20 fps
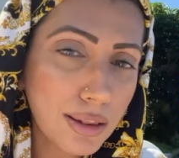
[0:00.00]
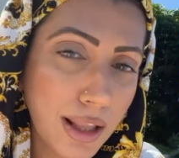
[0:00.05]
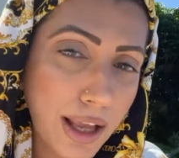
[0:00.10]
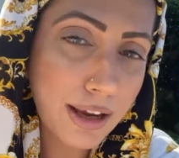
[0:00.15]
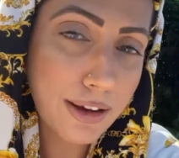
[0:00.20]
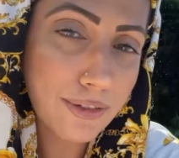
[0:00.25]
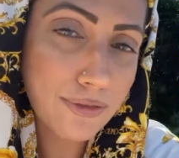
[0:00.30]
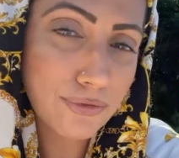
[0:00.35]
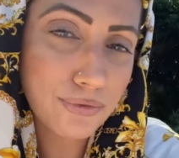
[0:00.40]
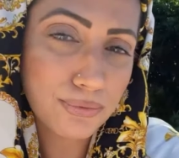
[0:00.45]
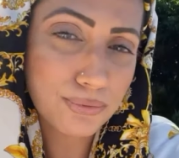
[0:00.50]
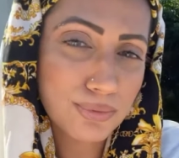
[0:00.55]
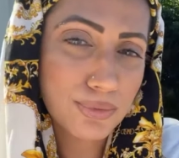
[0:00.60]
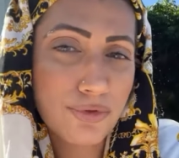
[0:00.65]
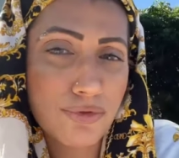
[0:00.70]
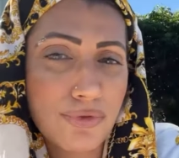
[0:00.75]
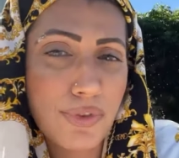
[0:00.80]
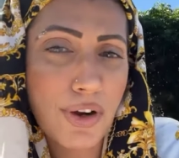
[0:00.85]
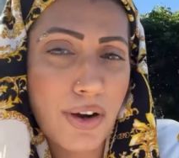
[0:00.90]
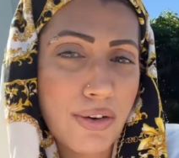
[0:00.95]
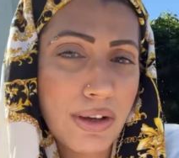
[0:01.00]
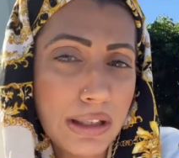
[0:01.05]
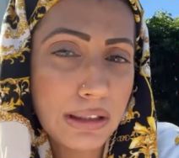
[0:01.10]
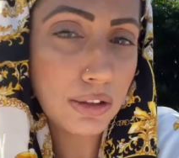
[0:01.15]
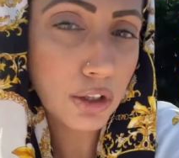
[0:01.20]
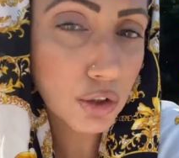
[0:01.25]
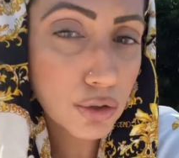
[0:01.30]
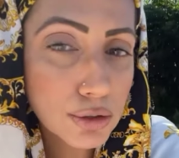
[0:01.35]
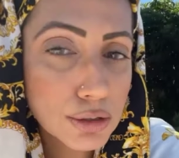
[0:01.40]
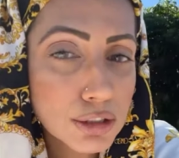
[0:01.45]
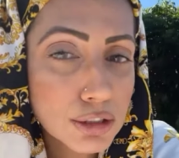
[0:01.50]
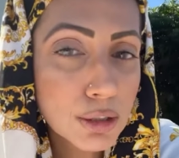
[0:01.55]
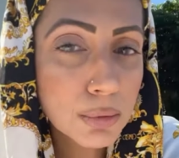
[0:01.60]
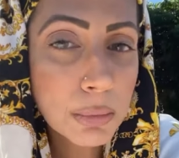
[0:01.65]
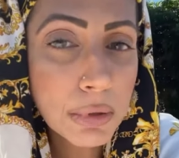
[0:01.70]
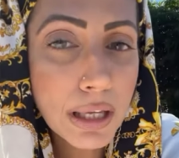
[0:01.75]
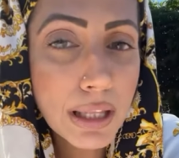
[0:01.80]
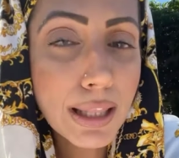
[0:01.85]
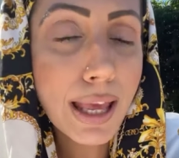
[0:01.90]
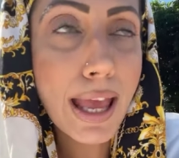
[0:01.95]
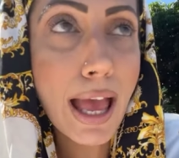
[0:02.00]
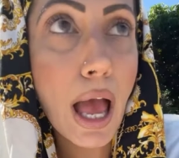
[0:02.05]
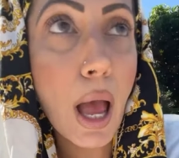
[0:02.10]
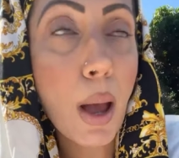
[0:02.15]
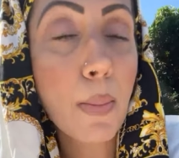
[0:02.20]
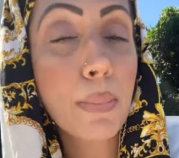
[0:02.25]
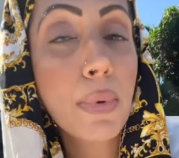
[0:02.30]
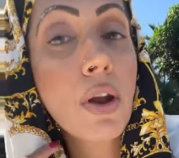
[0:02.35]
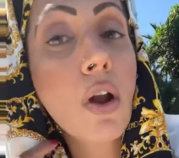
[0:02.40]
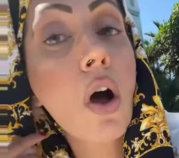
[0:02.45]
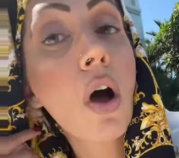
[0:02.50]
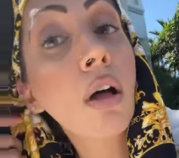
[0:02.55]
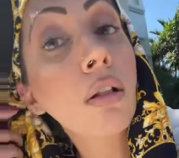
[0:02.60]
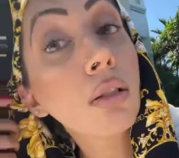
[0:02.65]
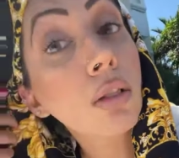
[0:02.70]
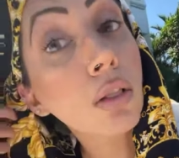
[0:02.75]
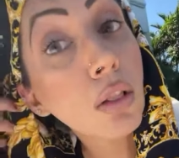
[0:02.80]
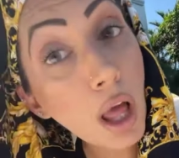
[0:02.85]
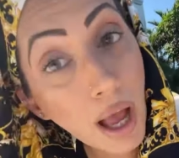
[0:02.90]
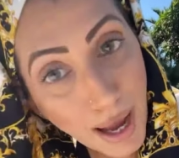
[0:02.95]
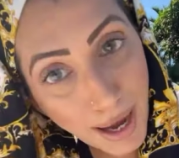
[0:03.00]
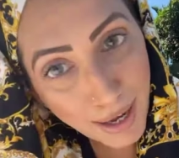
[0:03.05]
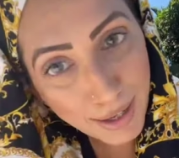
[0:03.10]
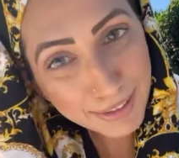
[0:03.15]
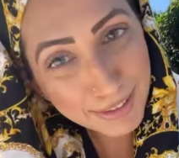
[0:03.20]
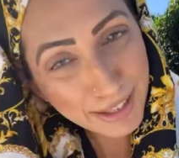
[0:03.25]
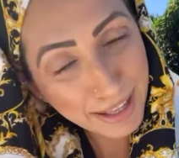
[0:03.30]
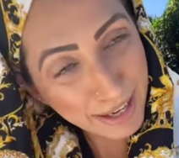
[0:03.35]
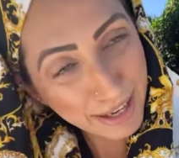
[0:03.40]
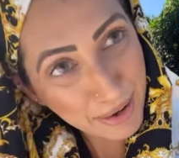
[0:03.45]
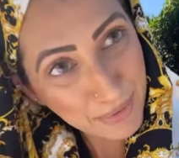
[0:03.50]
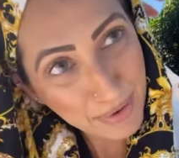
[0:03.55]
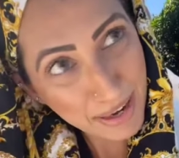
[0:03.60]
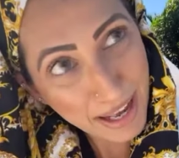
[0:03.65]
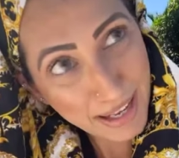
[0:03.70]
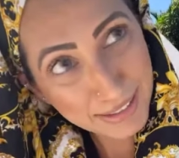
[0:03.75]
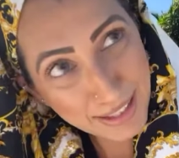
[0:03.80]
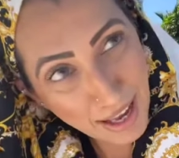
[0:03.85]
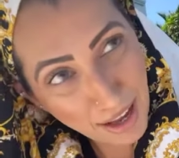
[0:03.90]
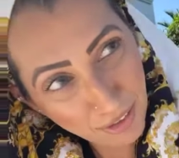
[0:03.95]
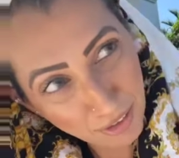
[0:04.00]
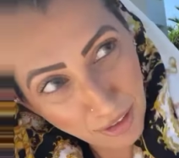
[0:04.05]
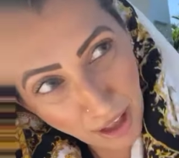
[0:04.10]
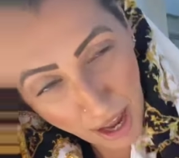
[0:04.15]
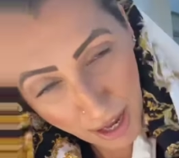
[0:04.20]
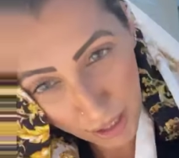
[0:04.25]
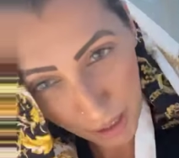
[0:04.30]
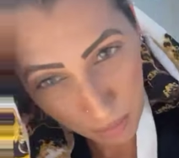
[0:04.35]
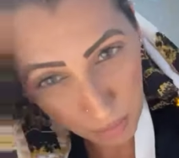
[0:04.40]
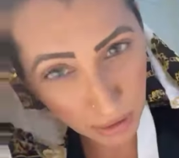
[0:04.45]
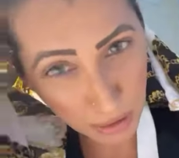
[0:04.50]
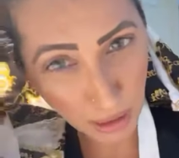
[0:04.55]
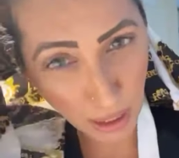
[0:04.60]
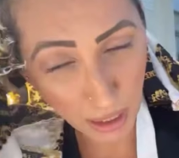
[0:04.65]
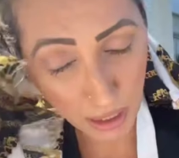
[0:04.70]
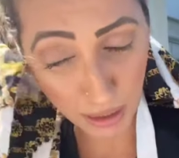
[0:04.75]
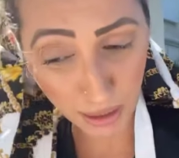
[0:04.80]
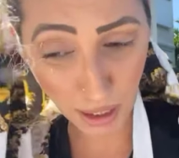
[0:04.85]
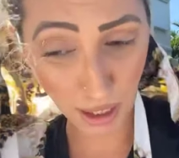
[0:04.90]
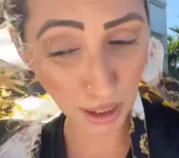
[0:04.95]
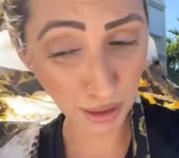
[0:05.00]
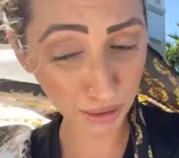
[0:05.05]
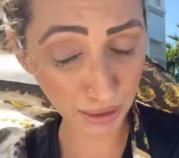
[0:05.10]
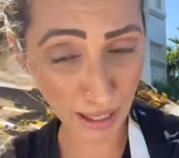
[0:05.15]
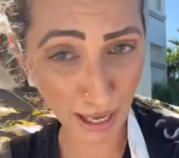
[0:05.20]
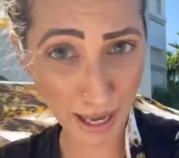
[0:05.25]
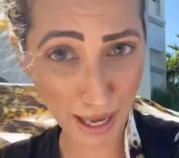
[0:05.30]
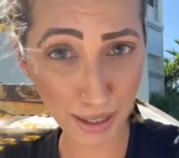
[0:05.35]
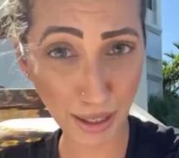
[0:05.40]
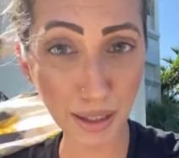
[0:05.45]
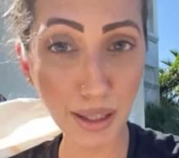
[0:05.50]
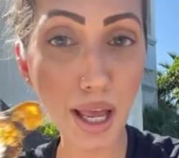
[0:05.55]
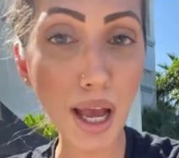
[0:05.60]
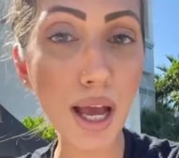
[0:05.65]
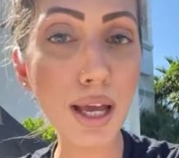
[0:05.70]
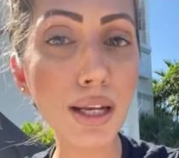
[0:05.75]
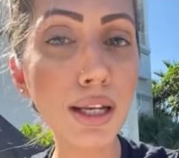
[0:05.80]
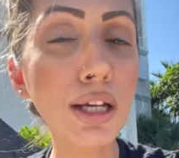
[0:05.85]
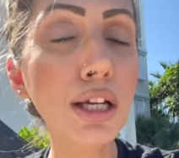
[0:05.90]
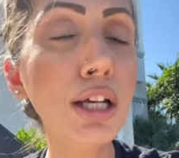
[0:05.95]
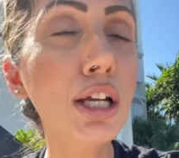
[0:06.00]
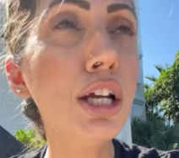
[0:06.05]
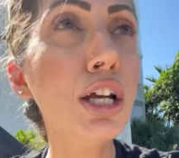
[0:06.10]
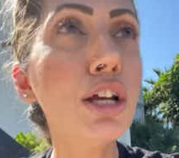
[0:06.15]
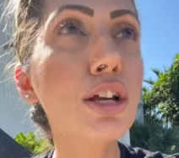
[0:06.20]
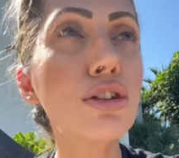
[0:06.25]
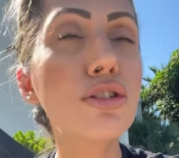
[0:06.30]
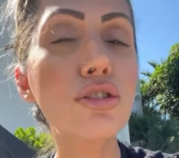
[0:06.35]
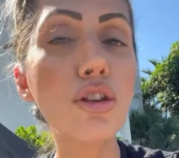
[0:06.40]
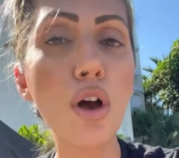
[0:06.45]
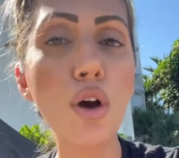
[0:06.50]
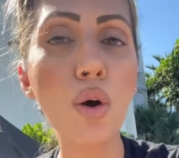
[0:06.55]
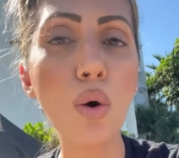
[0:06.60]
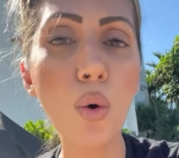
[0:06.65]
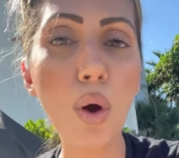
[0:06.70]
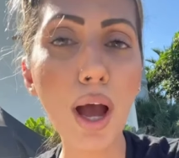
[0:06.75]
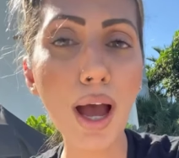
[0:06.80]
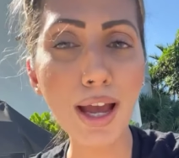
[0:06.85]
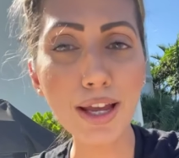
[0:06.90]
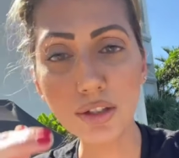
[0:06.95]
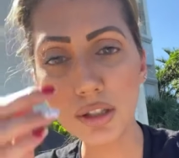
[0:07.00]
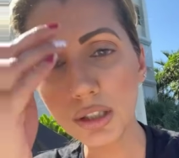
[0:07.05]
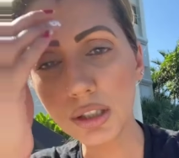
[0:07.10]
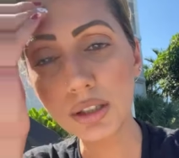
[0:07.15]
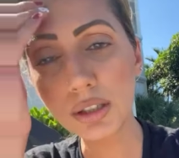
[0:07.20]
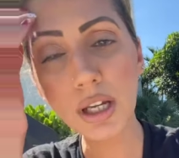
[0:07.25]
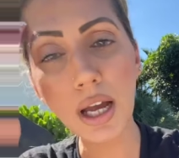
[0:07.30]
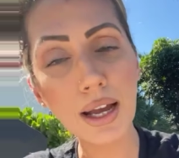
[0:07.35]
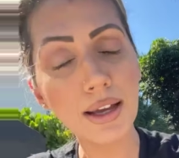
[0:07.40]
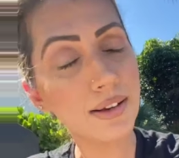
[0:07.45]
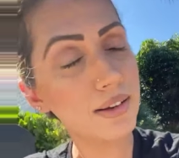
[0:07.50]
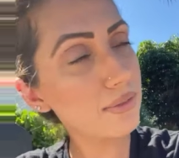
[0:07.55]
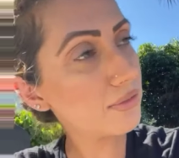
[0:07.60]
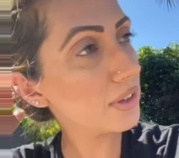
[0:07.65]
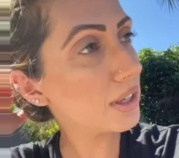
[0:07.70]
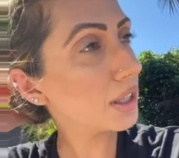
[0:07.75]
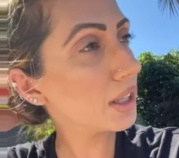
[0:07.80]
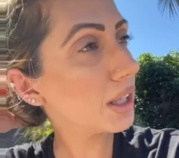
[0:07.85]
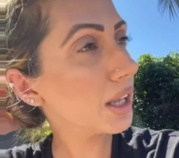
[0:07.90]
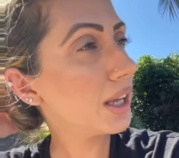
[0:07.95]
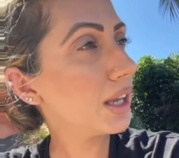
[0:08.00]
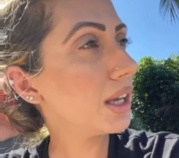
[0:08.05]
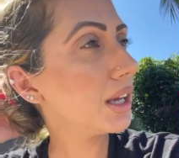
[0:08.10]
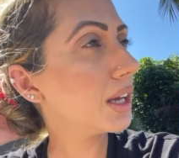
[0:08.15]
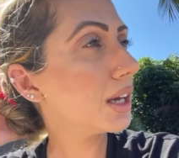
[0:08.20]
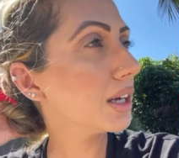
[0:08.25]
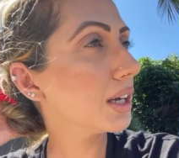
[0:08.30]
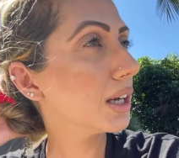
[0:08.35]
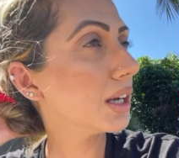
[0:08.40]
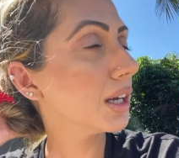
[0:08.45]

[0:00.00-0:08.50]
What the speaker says: like very little to me. They happen a lot. And when I say a lot, I mean like a lot, a lot. So I just kind of feel like,